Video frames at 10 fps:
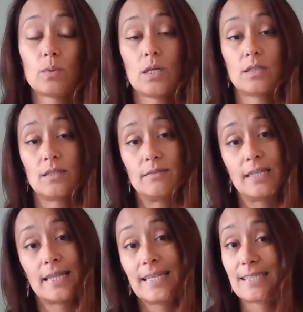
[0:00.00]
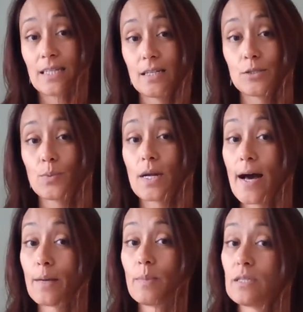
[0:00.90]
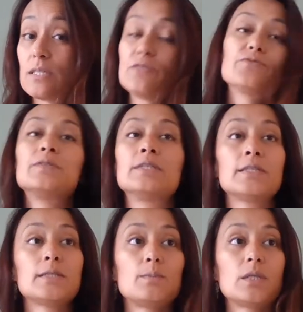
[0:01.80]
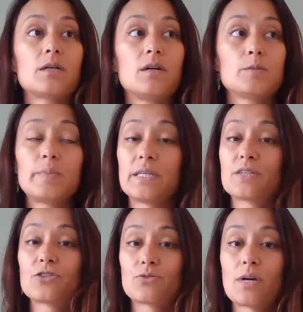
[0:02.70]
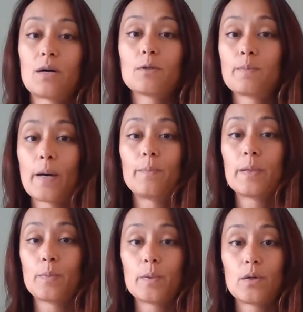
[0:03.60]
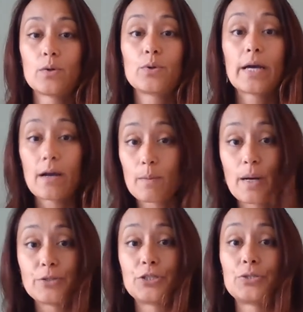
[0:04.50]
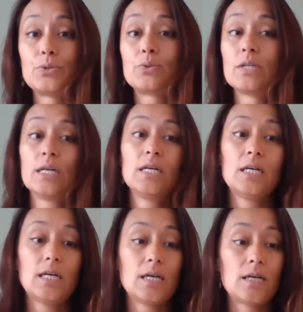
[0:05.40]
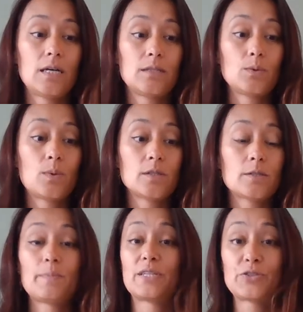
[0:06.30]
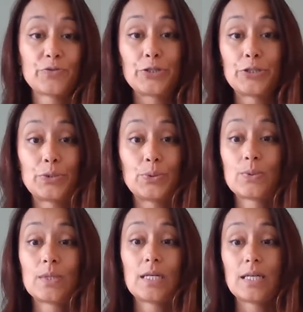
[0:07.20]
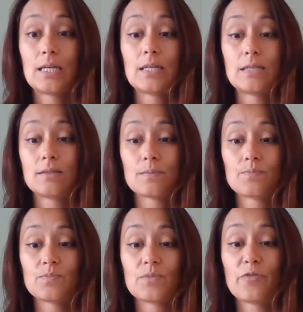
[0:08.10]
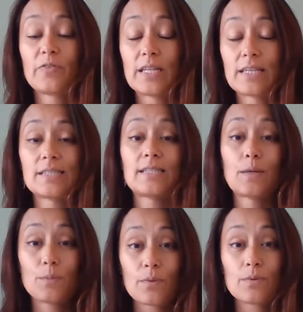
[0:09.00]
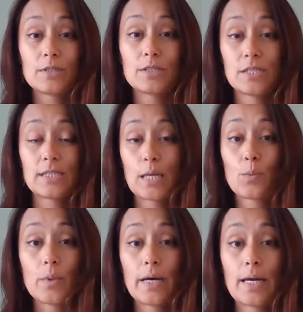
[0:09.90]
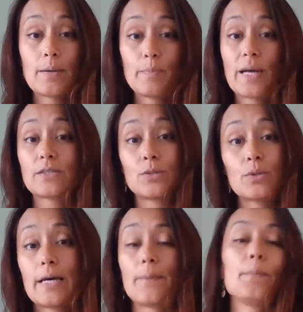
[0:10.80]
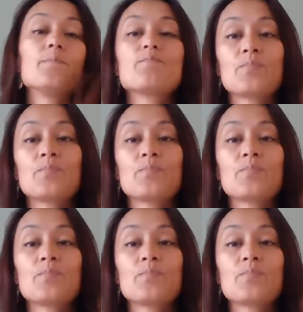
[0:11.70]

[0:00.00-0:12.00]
Well, at least that is what I believe, because being surrounded by people who care about you and who want the best for you and feeling the same way back to them